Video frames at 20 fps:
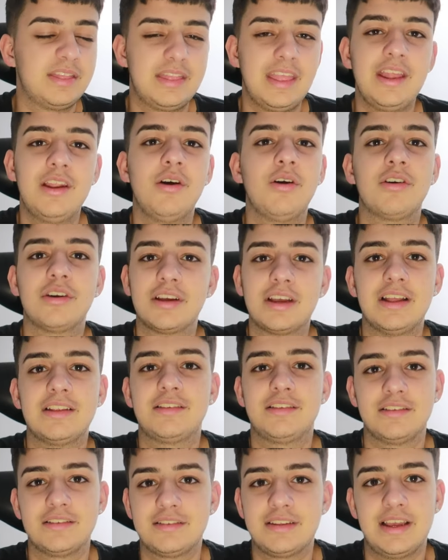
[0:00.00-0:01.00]
they're not gonna
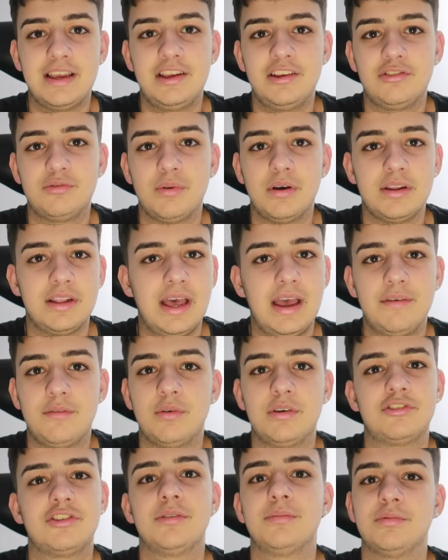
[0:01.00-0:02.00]
get to the stage where the
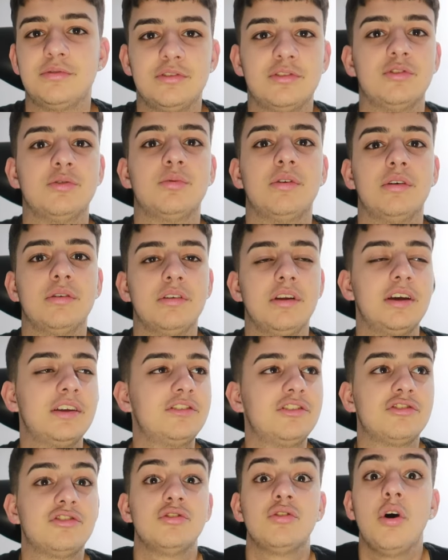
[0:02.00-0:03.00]
heavyweight champions of the world. Like
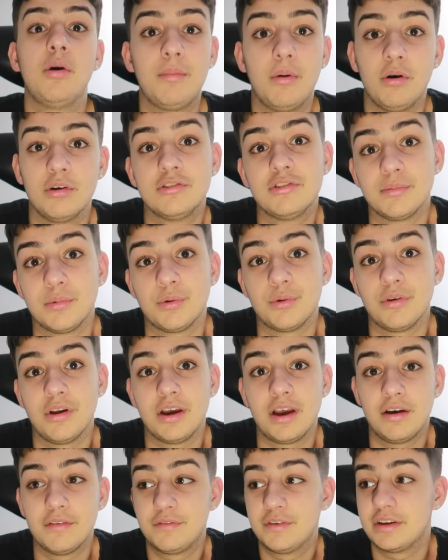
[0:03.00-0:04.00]
it's just not possible.
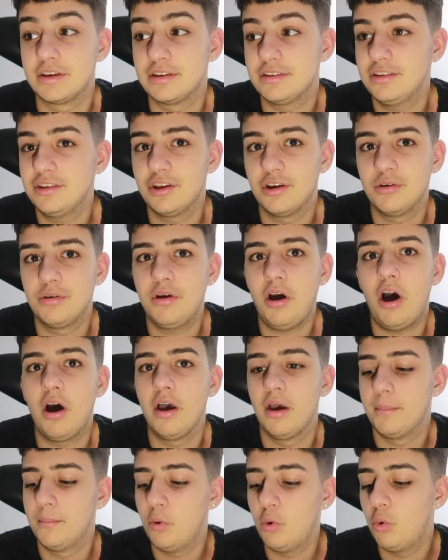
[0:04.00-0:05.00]
Like I think you know
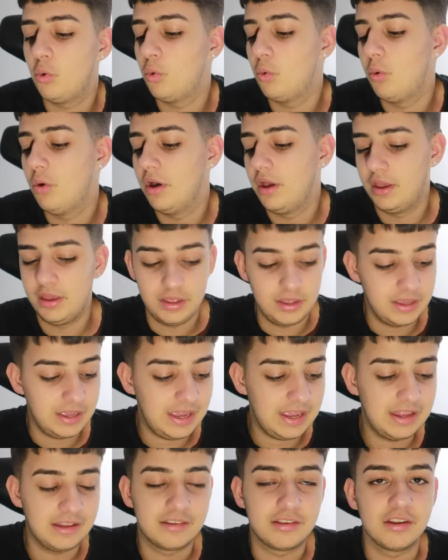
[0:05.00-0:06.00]
I'm all
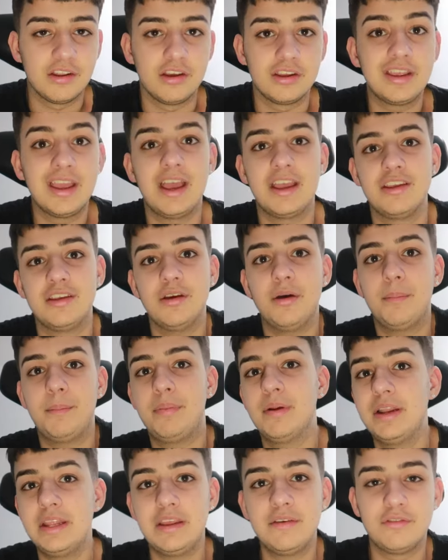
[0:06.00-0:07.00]
into the yeah
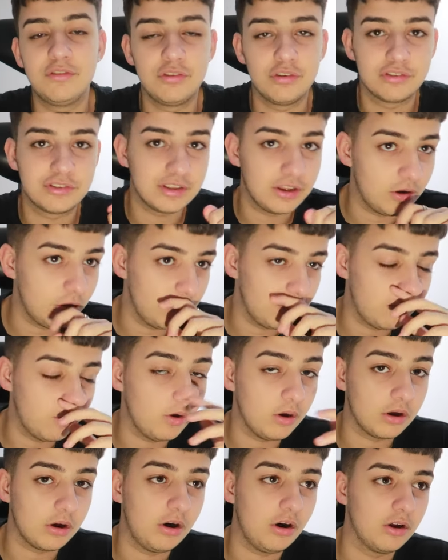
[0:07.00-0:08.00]
believe in yourself,
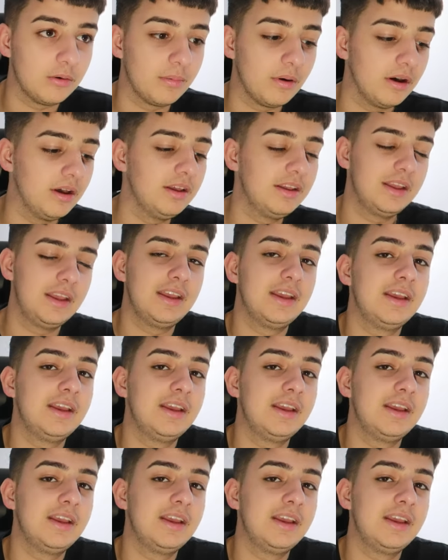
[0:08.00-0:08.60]
work hard, but